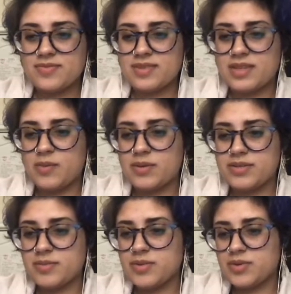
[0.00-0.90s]
That
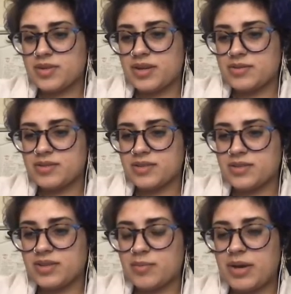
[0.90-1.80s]
wasn't manure. That was
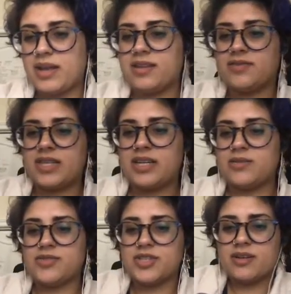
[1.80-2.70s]
literally a pile of
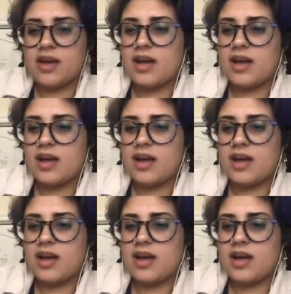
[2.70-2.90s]
dino shit.